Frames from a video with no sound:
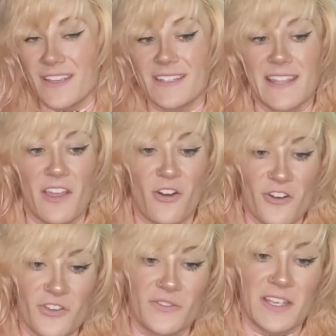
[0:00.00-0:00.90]
because they are
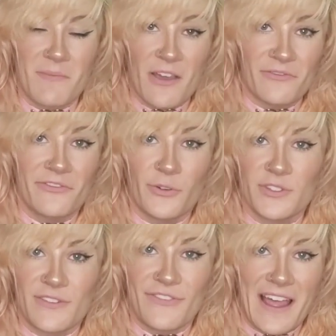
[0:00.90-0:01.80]
using mountain folds
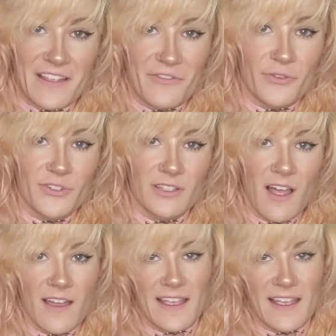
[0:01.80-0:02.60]
and valley folds a lot,